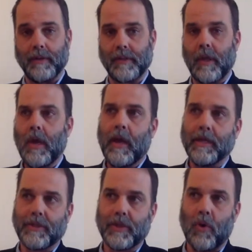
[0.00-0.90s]
It's
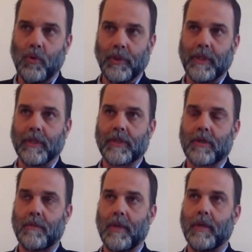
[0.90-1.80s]
it's the only
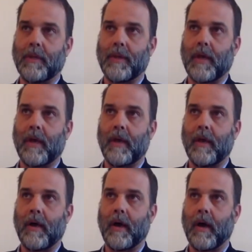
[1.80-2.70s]
instrument
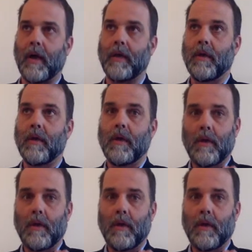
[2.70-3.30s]
that I